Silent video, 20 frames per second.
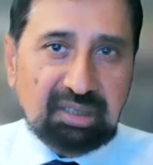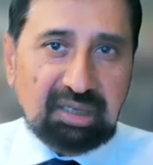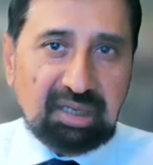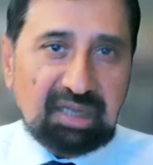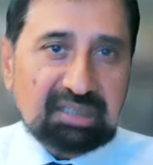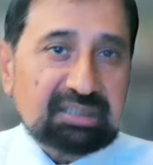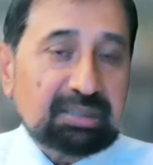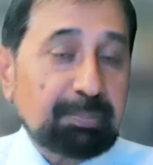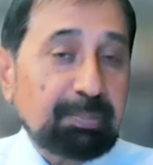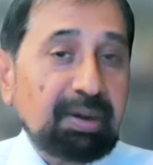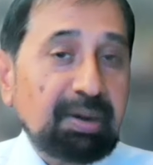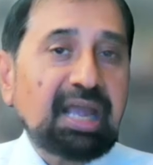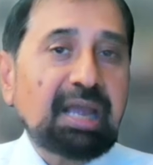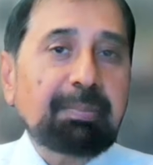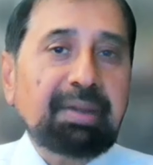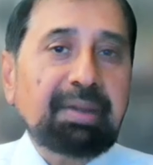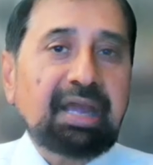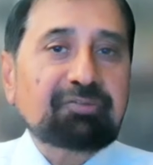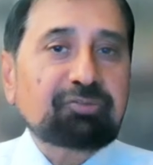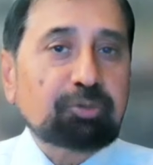and the buyer
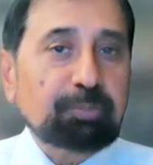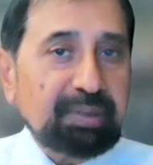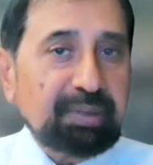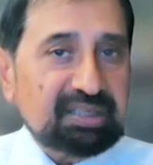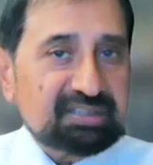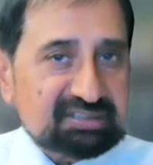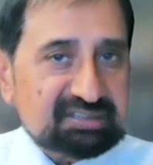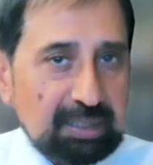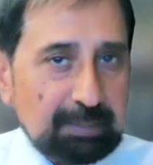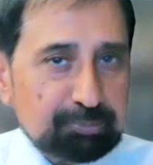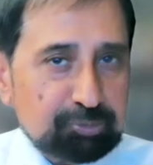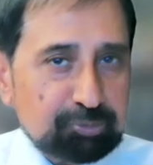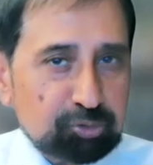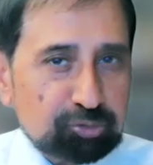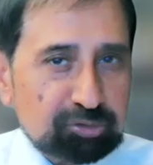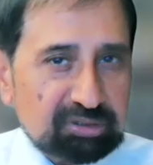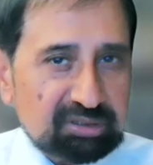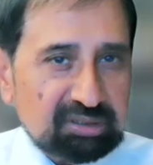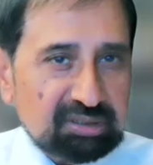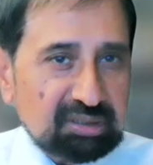may have to pay stamp
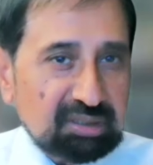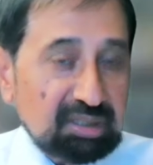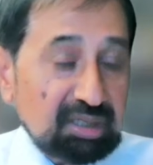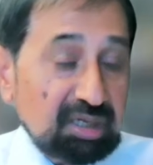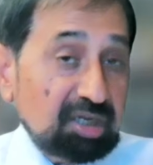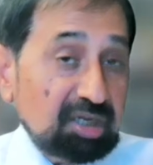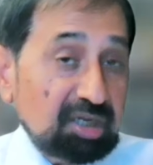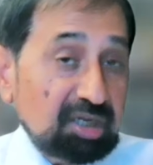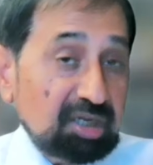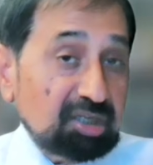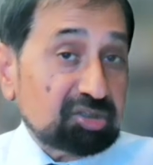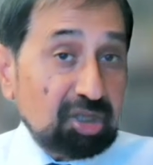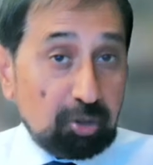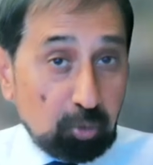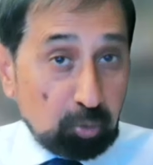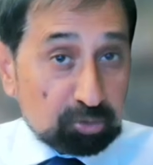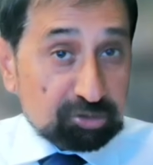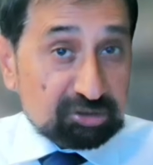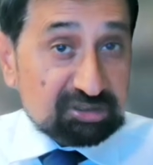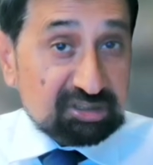duty, their
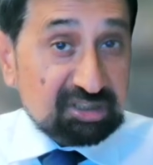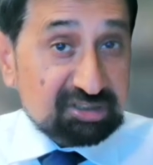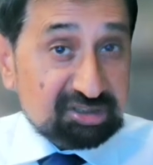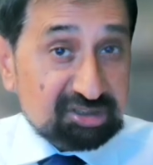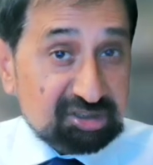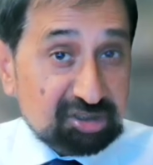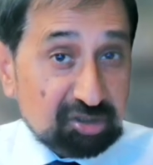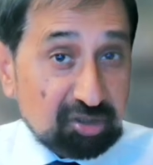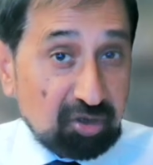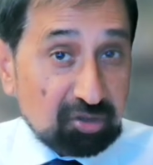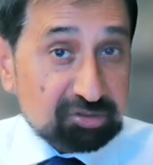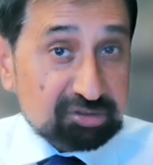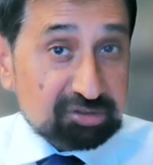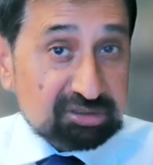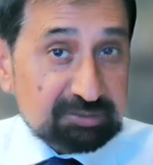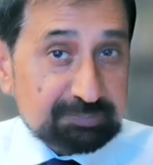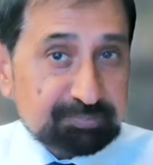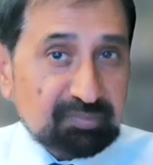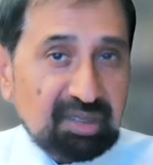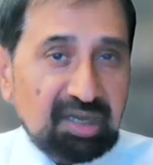own solicitor costs,
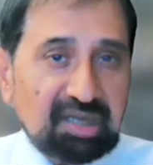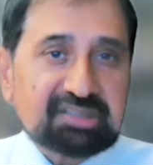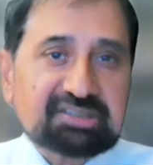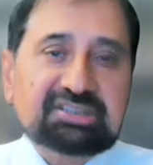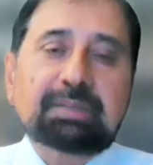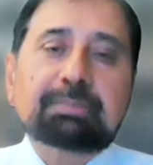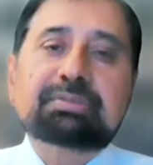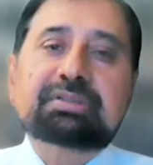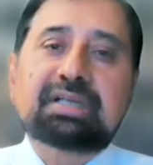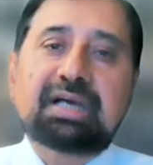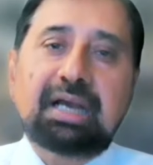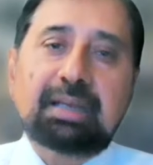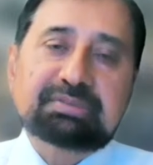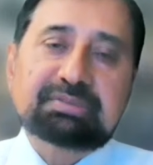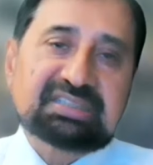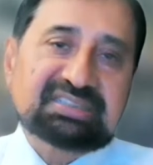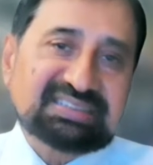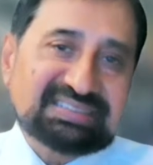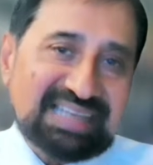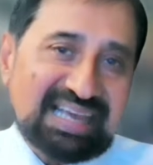and sometimes the
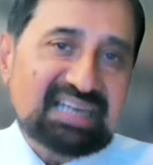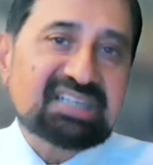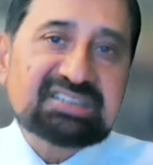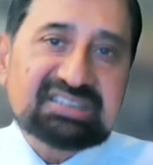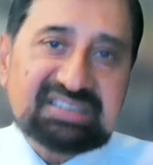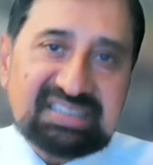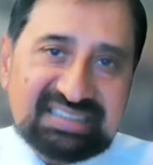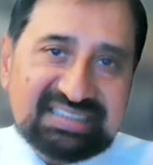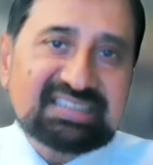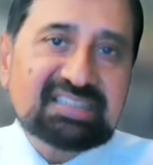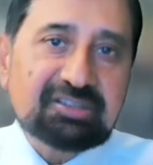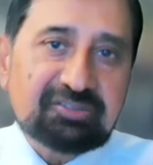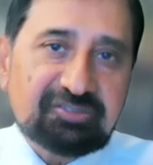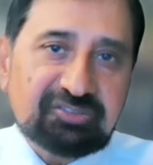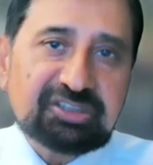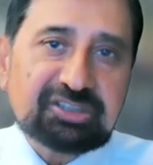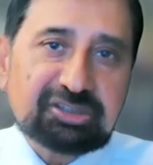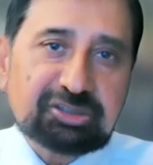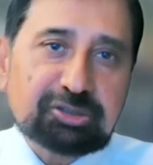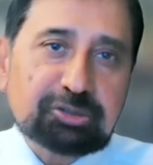seller's legal
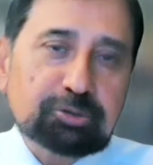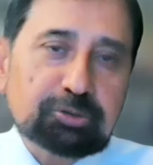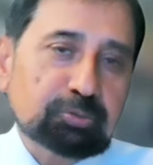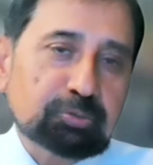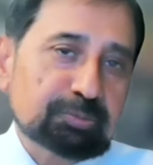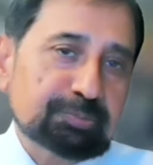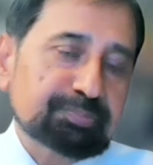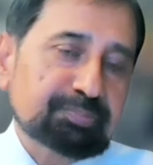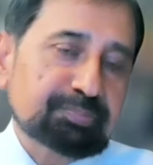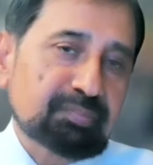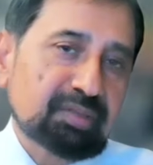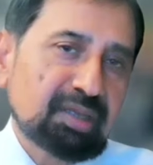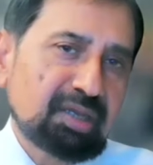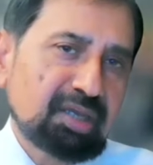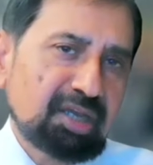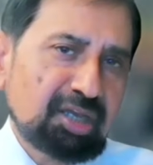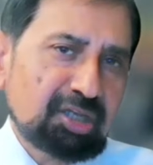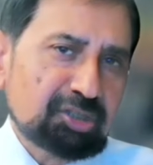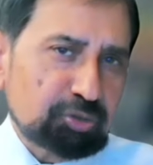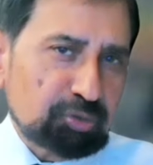fees too.
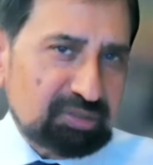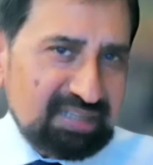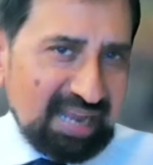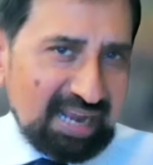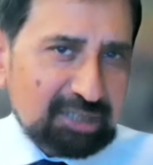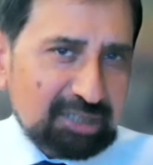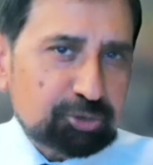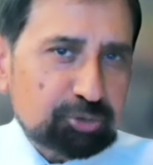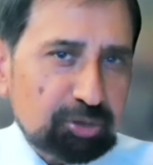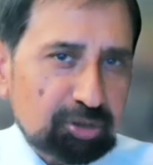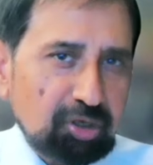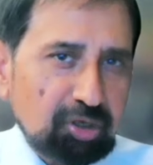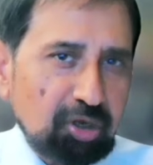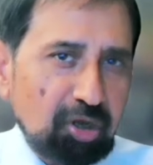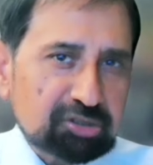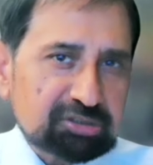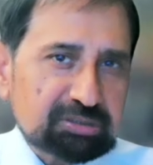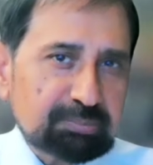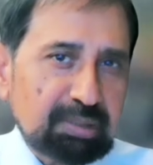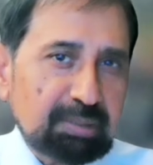So the actual
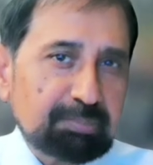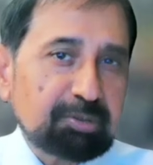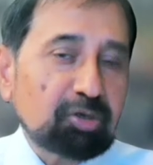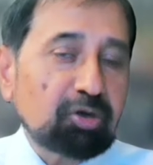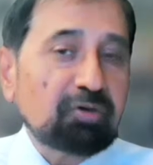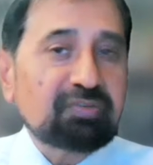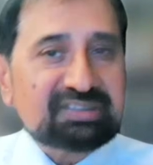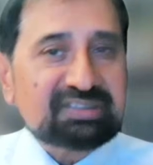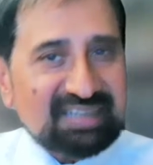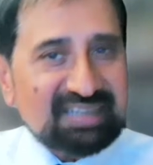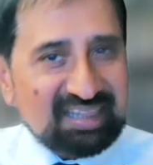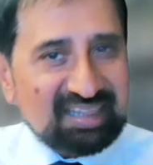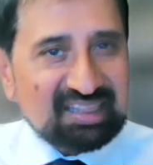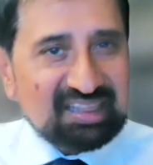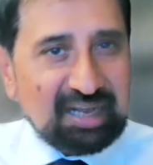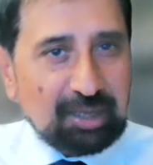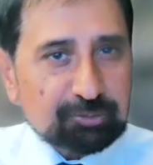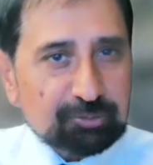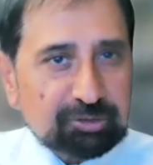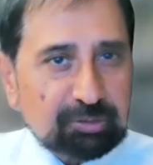cost may be over
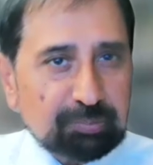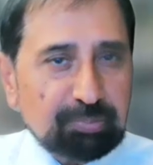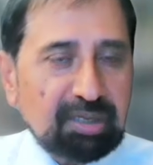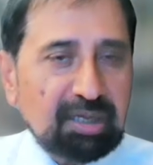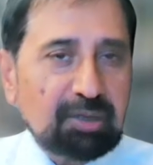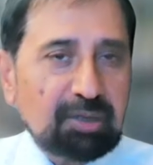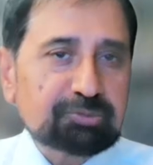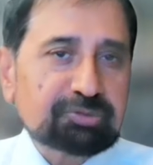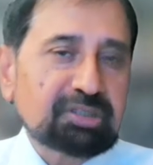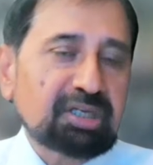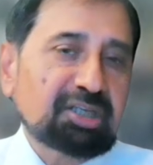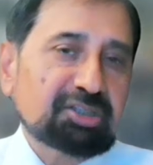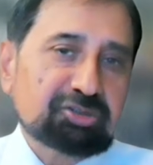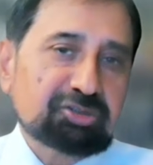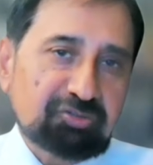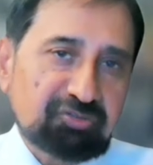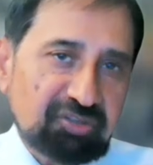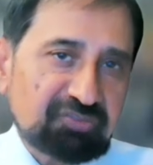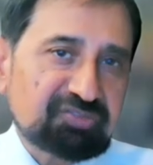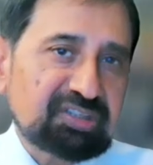£10,000 to
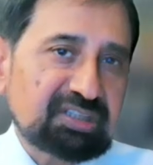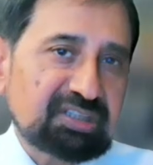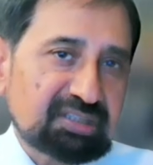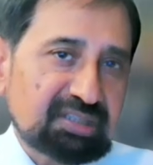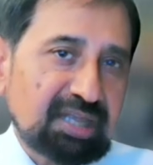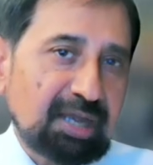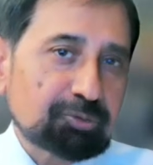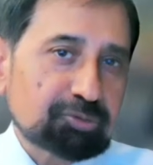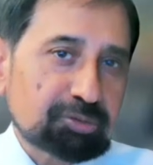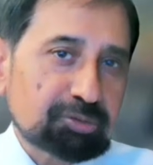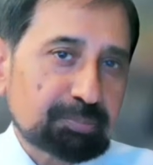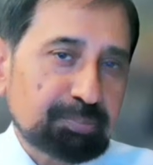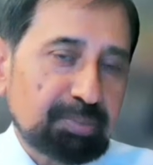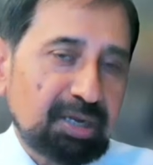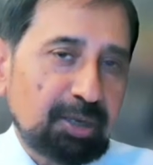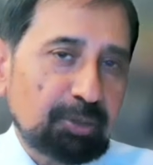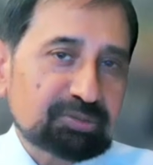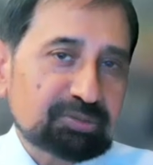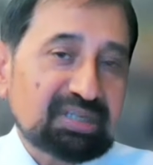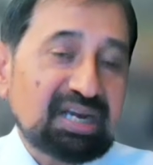
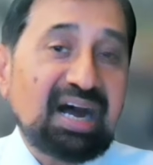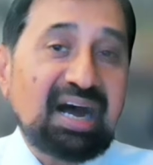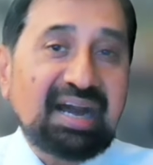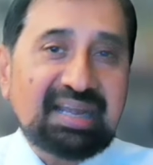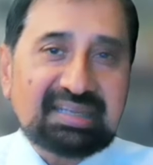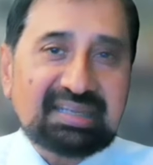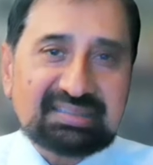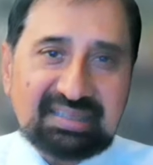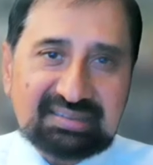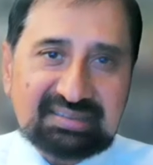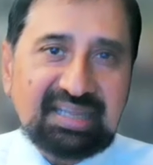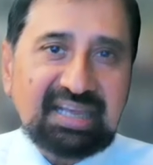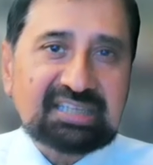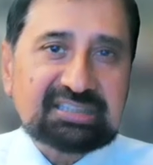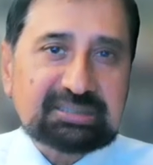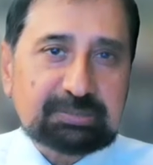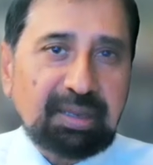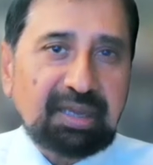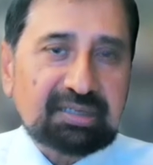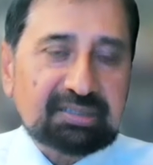£15,000 higher than they
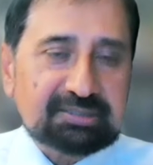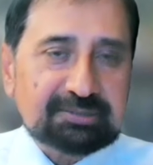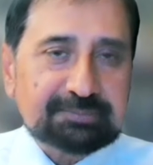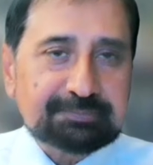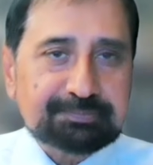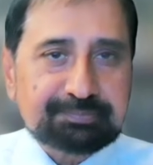expect.